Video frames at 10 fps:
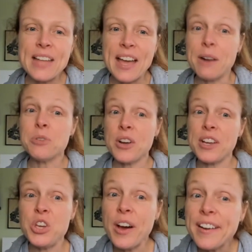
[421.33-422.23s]
and I'm
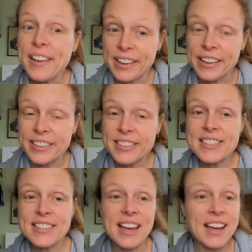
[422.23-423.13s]
talking young
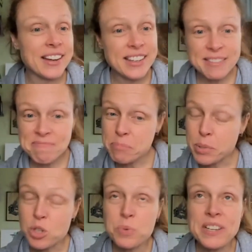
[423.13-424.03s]
kids, like
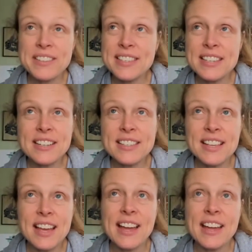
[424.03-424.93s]
between 6
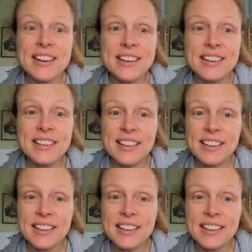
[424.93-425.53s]
and